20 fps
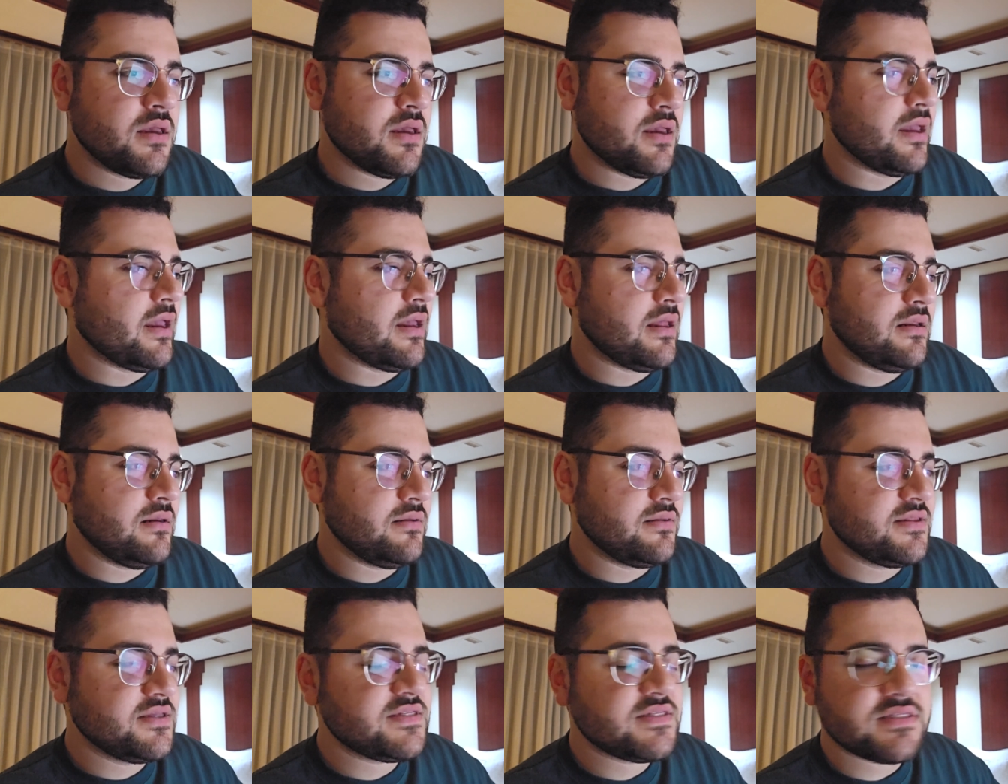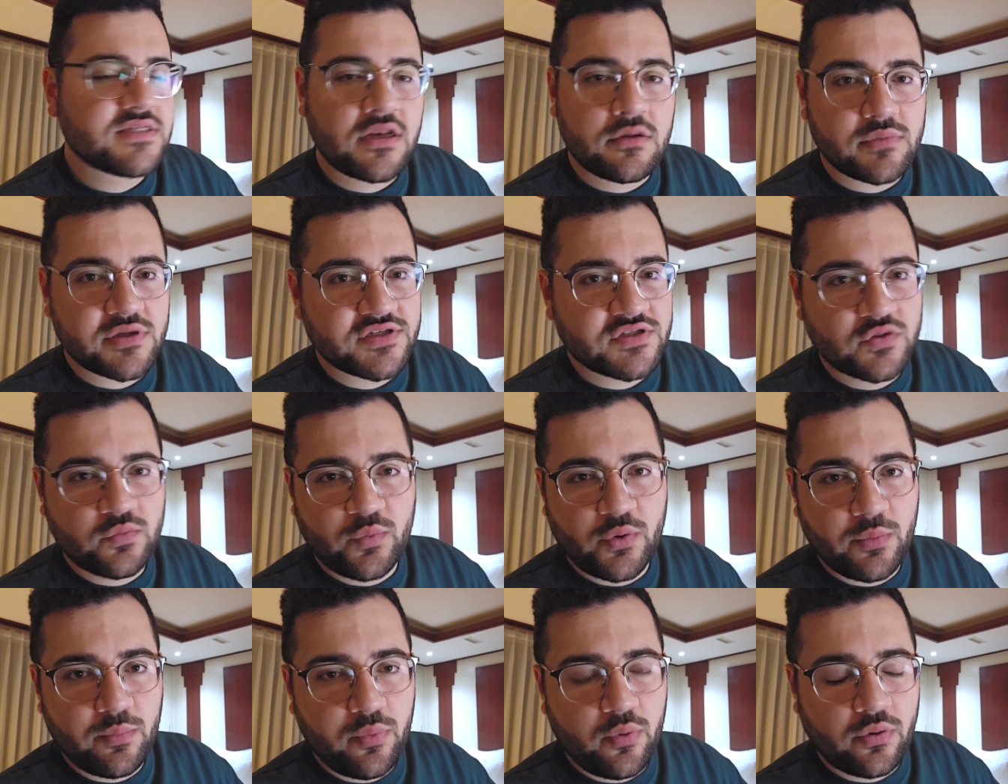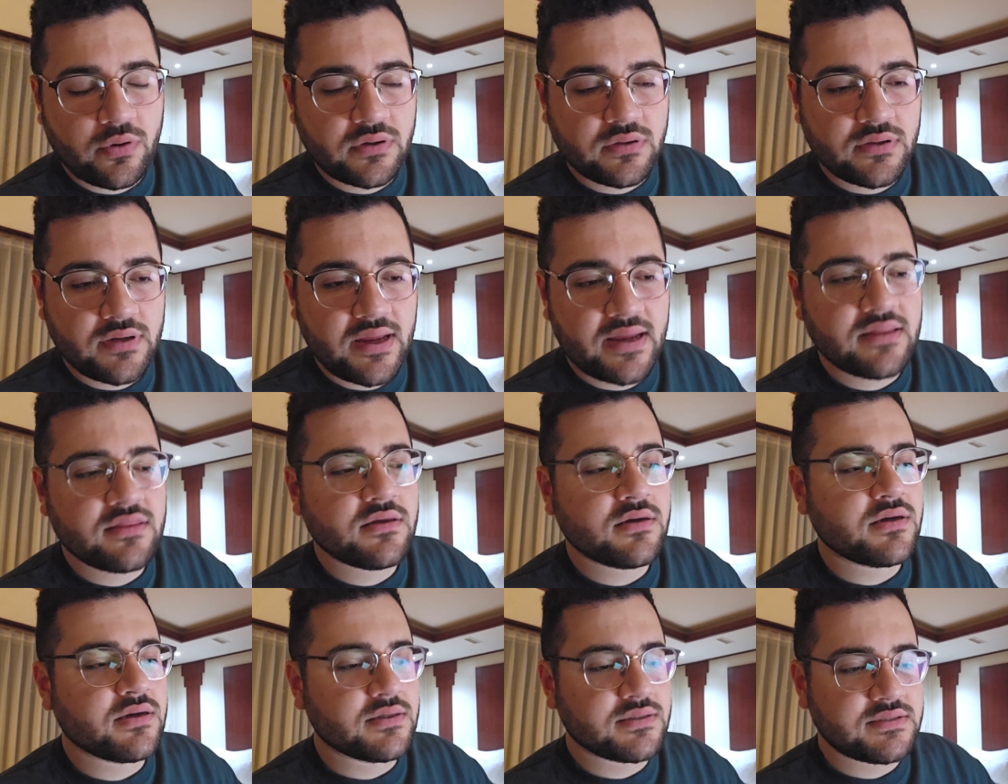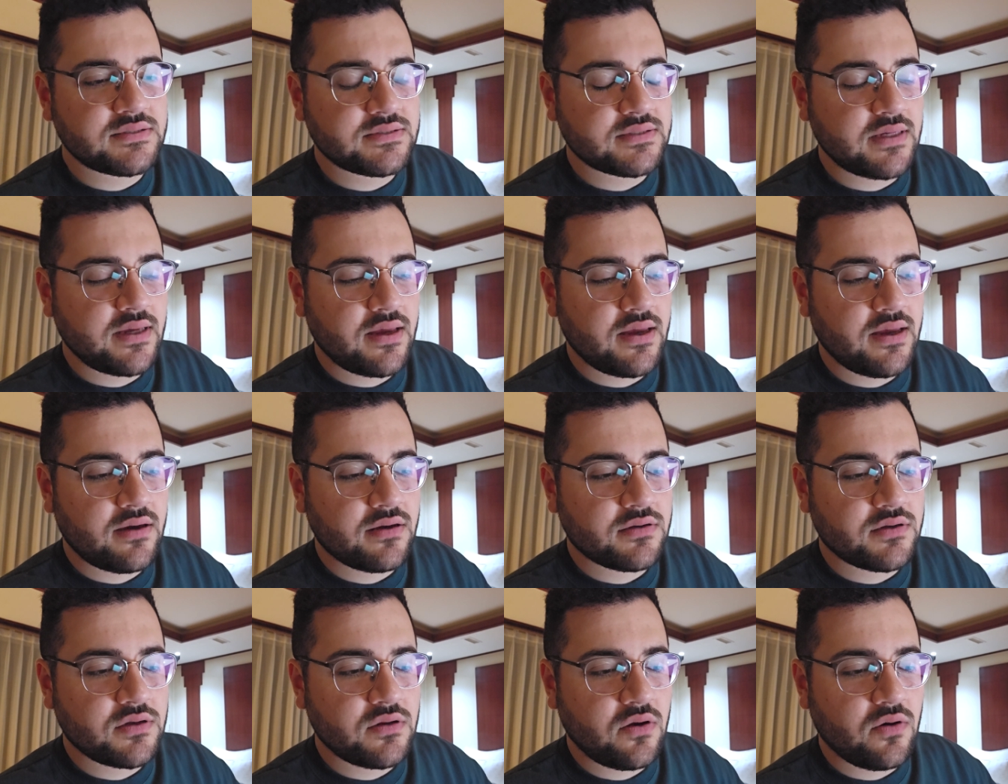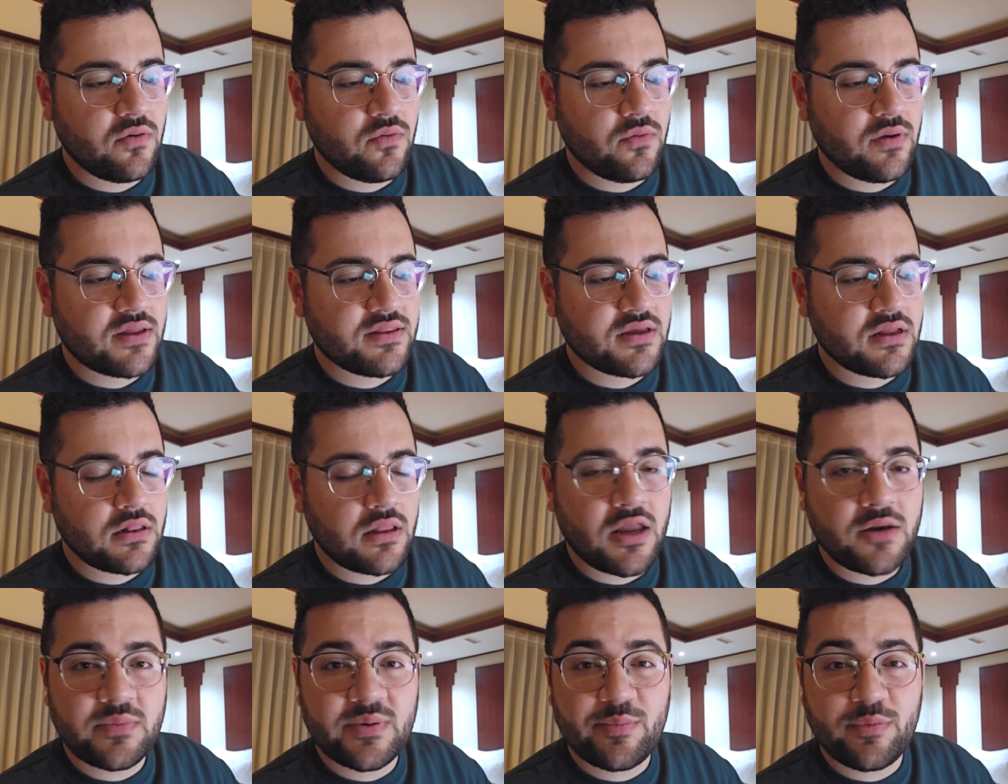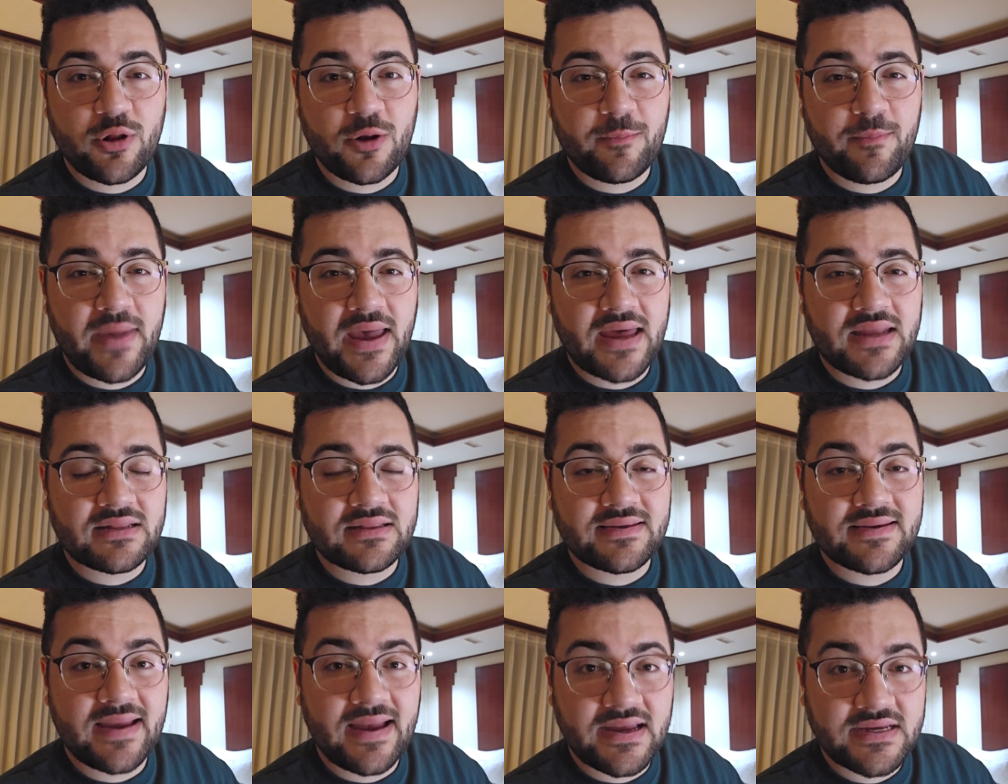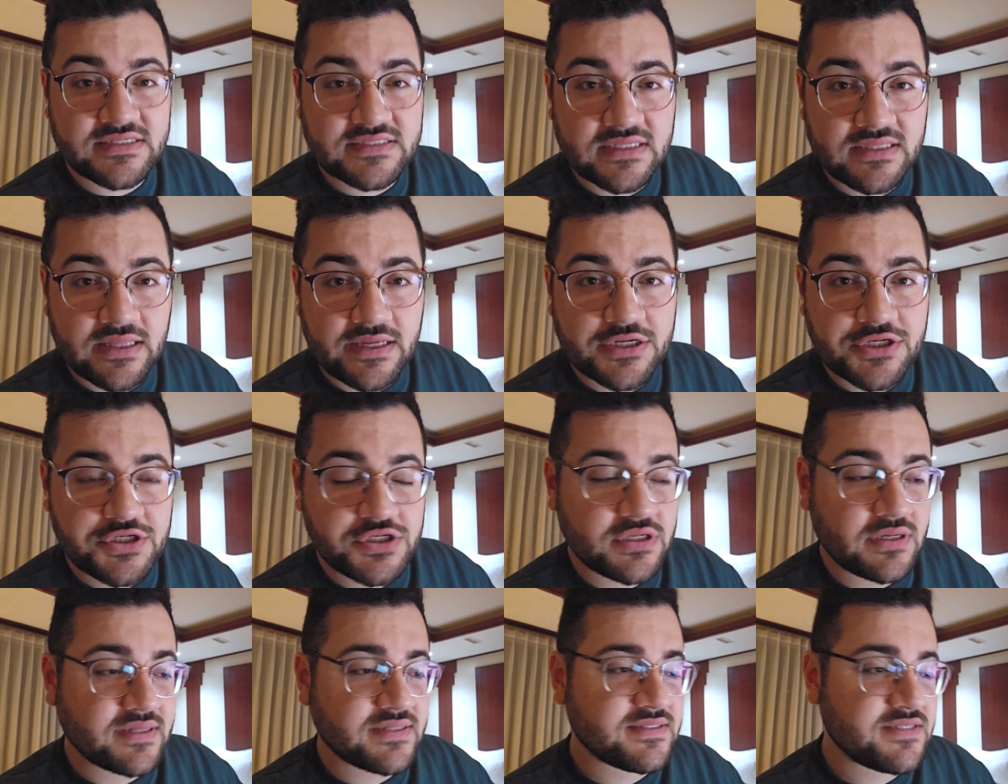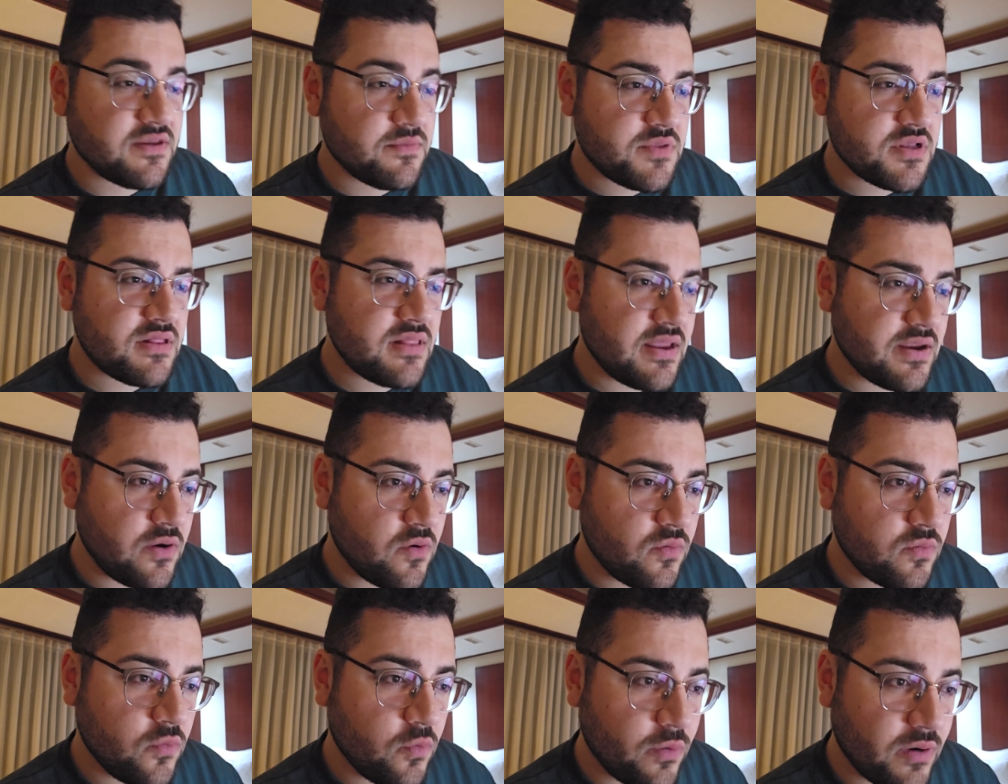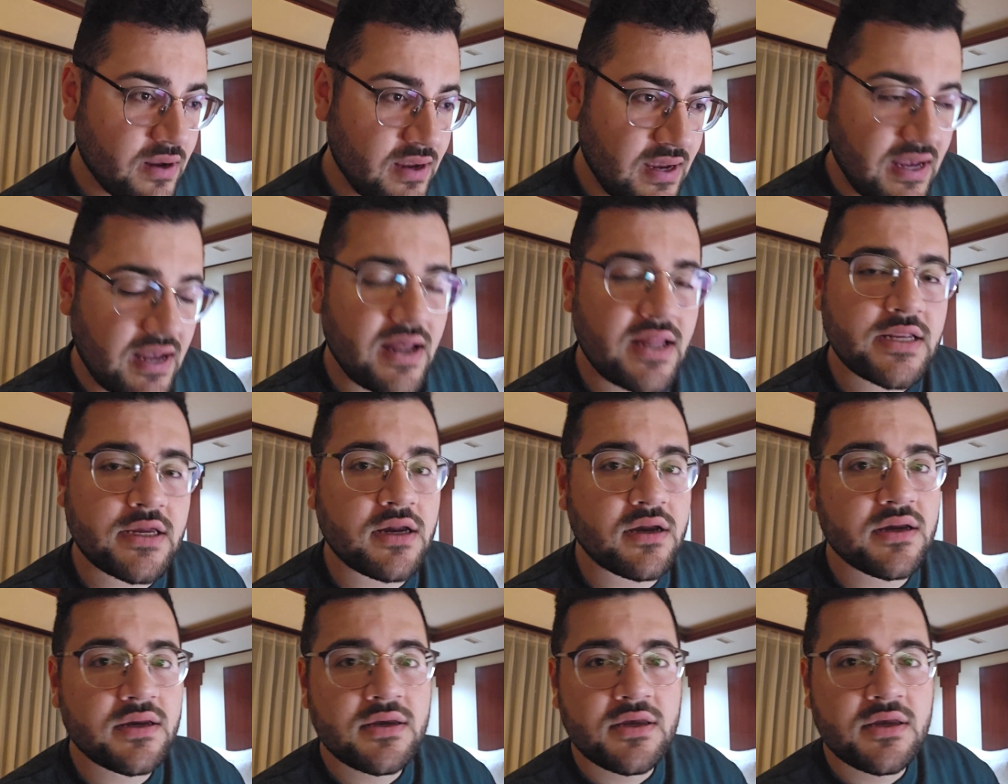And this is going to be super important. I think it's, I think a lot of people are battling isolation, and something like Lorcana